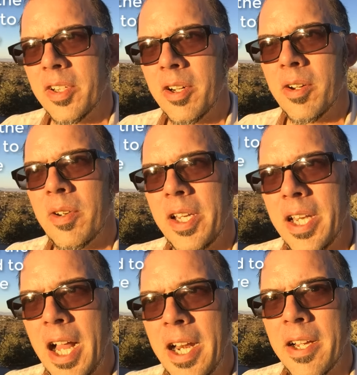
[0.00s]
zero,
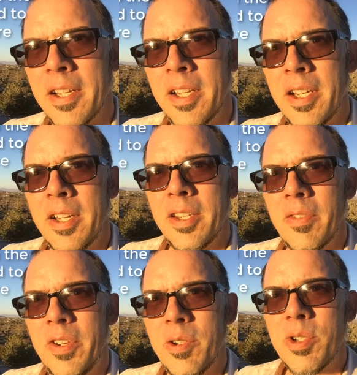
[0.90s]
nada.
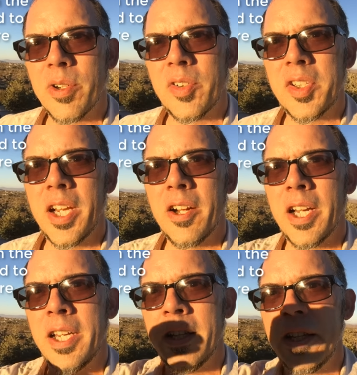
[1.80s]
The future is
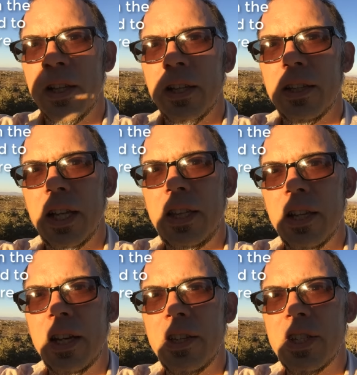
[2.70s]
scary. Let
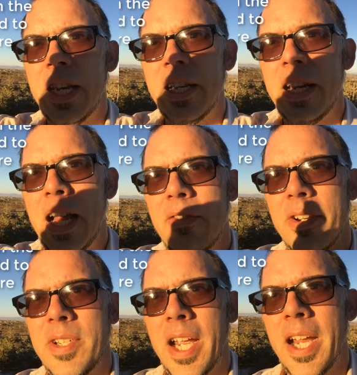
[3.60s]
the uneducated have
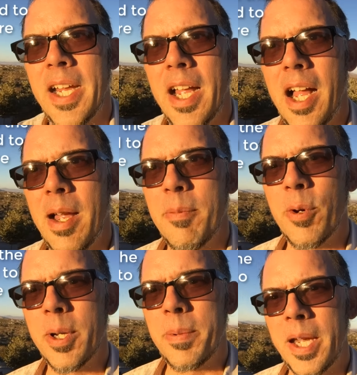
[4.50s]
their day. I'm
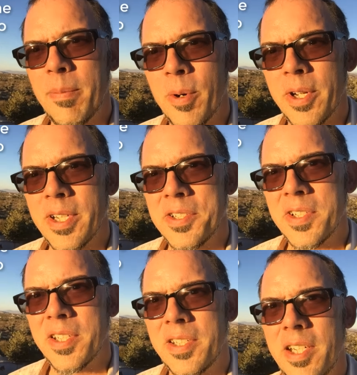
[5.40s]
going to pay more
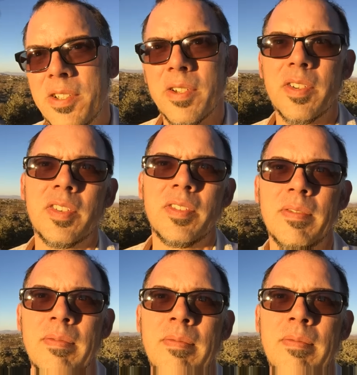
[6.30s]
attention to teachers."